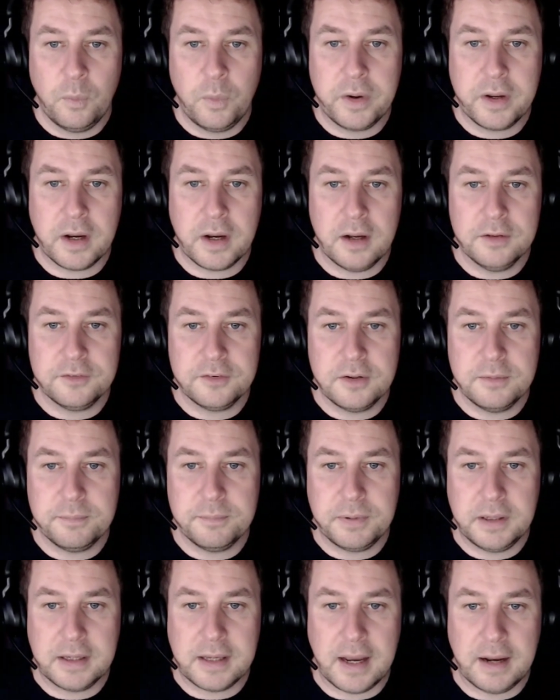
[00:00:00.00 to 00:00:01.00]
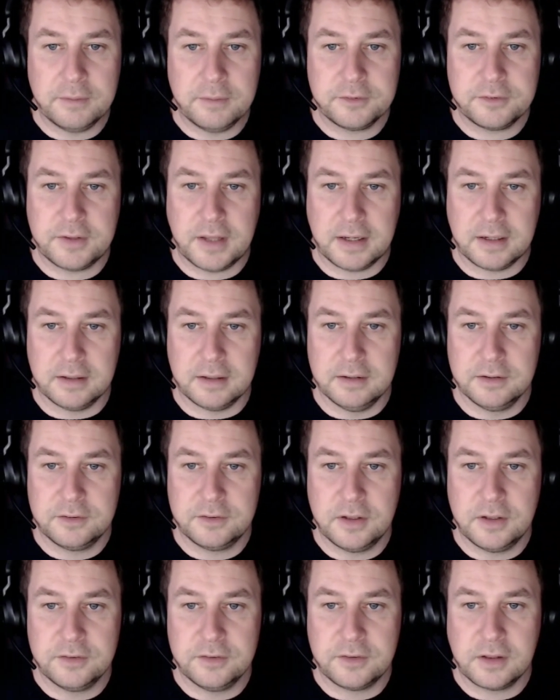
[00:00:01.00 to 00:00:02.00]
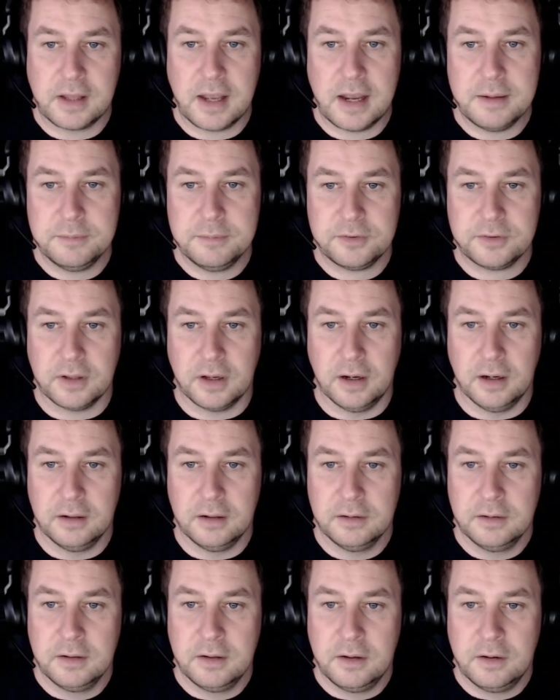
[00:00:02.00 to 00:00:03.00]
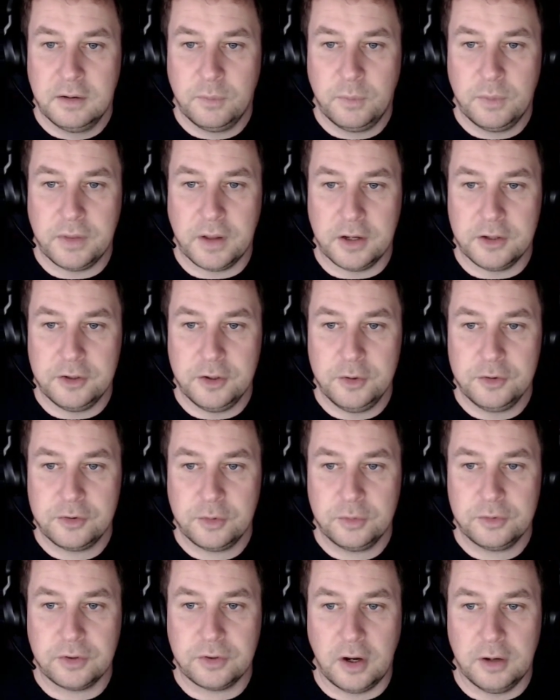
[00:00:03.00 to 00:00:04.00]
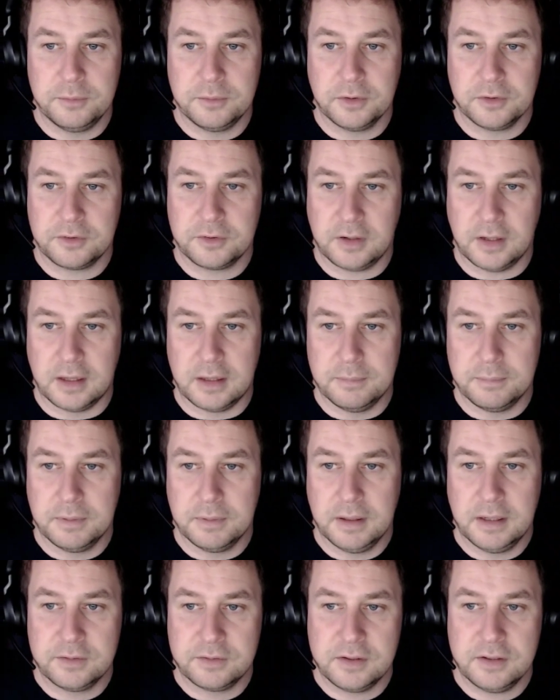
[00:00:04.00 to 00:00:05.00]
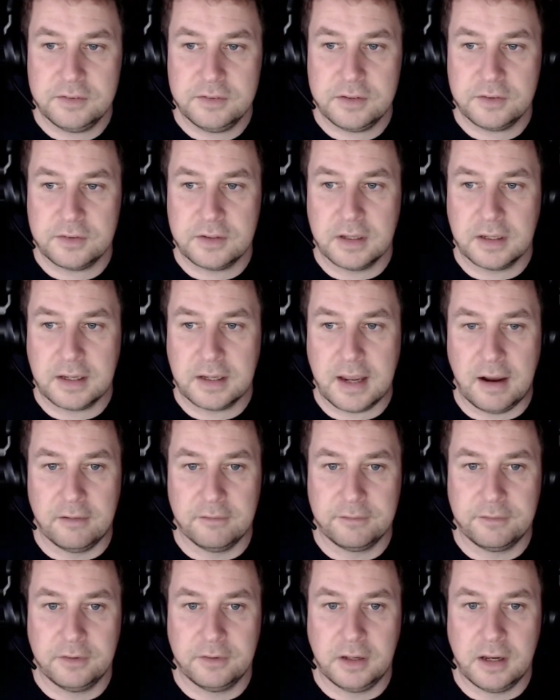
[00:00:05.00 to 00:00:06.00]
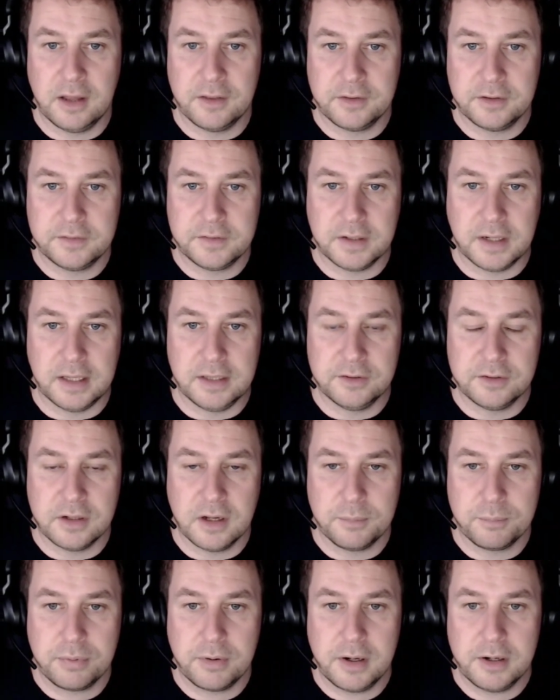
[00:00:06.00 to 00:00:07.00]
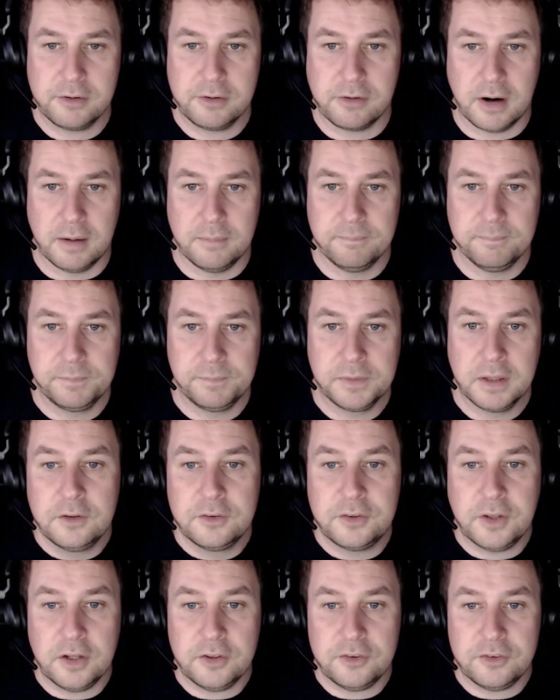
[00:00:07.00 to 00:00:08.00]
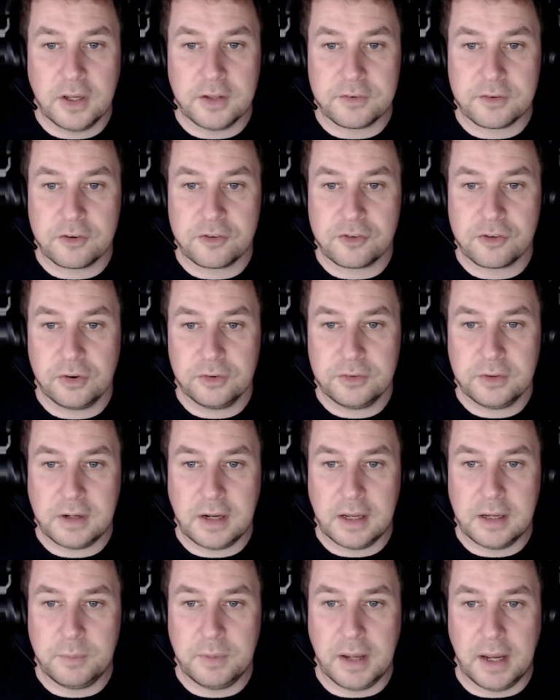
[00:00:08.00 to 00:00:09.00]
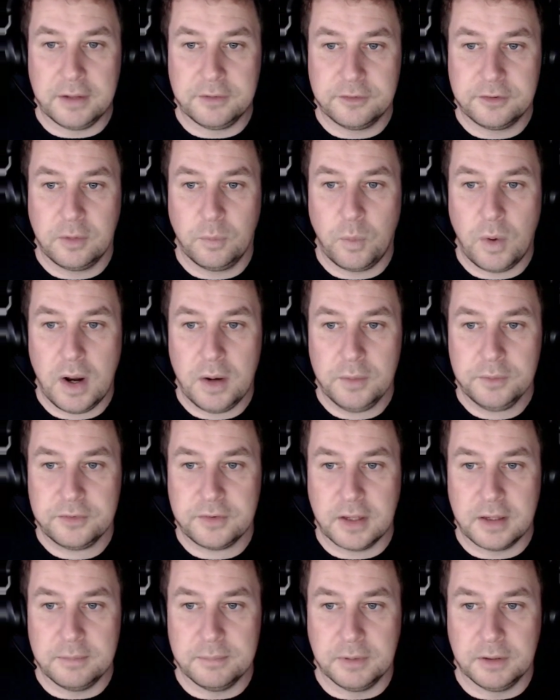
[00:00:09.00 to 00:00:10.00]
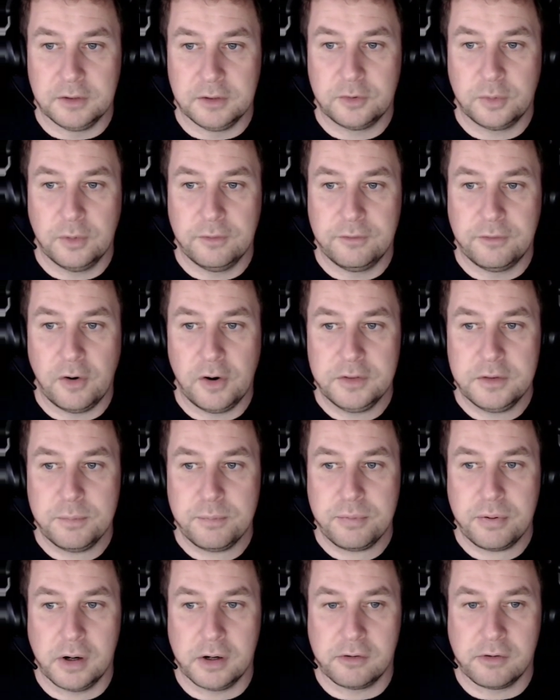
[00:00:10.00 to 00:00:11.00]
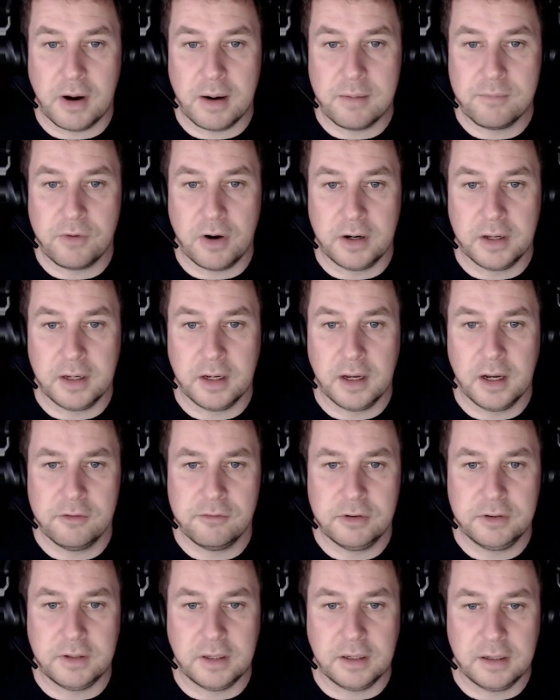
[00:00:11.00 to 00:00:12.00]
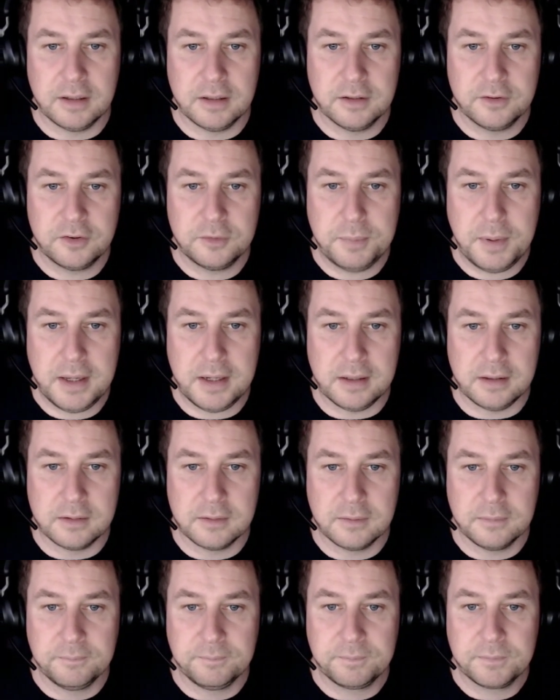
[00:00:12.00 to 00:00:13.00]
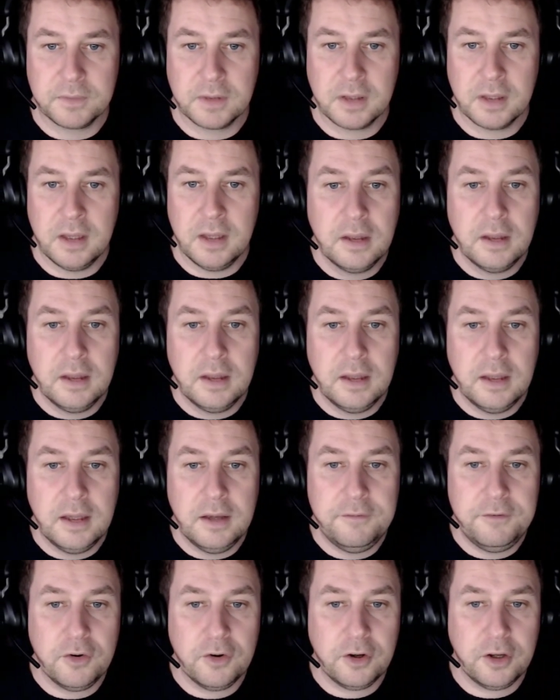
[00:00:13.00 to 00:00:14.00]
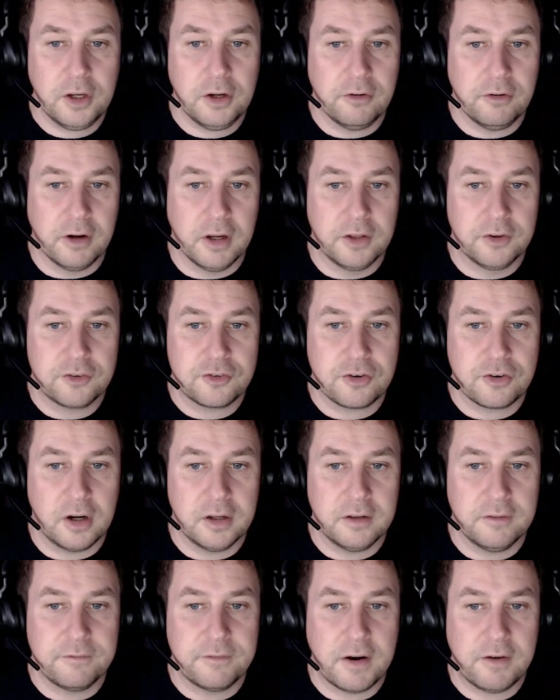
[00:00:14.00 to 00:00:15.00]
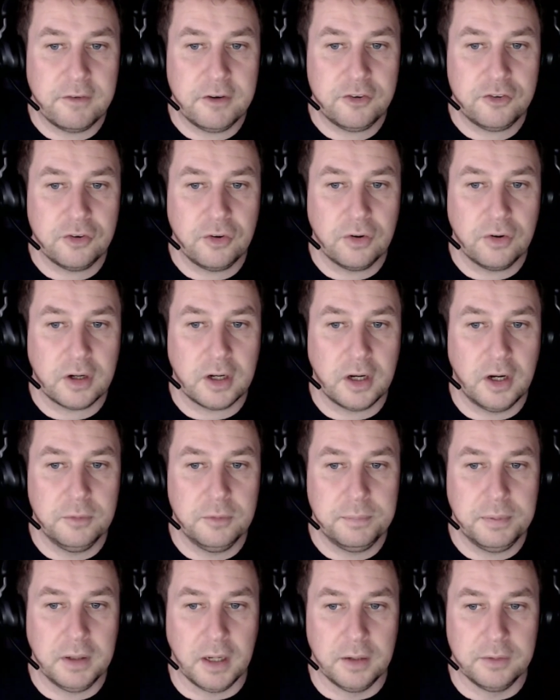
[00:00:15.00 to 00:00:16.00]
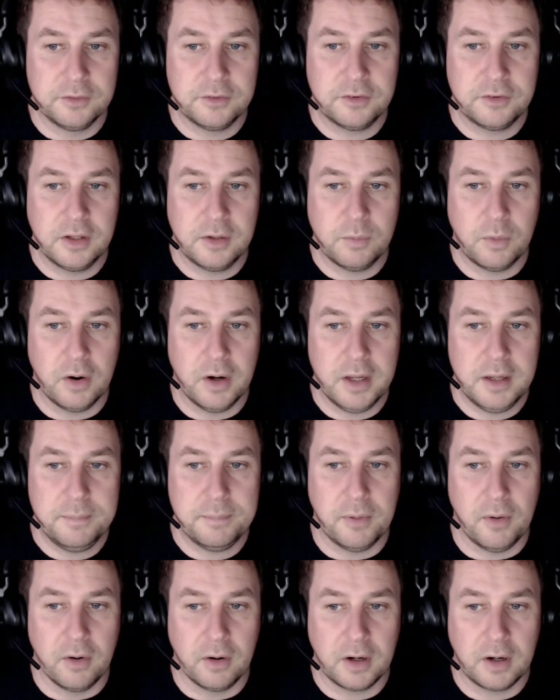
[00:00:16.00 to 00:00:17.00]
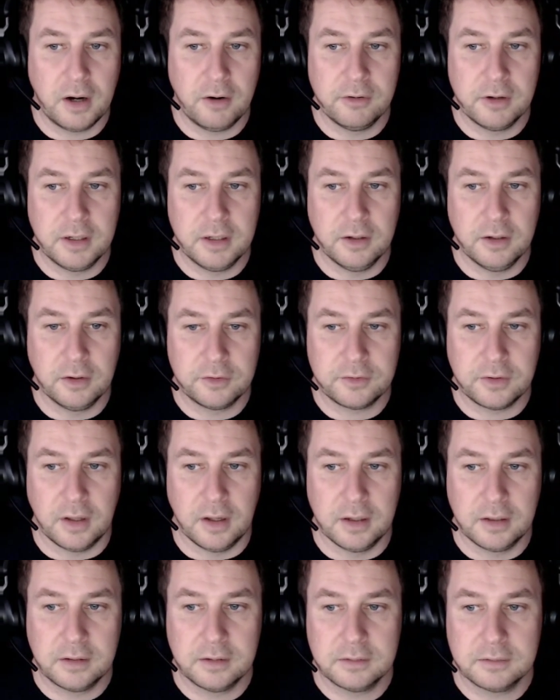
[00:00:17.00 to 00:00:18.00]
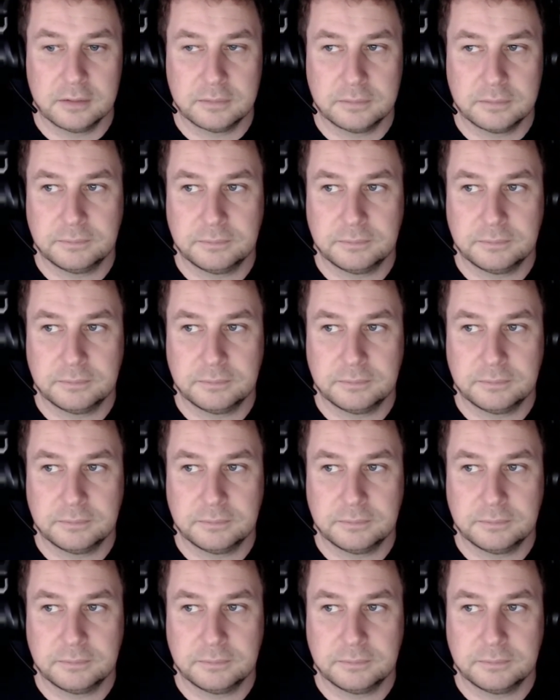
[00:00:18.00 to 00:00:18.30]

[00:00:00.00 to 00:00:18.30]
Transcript: We can't simply count seconds since the game start with our usual time.sleep, as this doesn't account for the other delays in our program, such as the short delay we add to the while statement to avoid the program running at a ridiculous speed. If you're curious, try the very short code below to see what epoch currently looks like.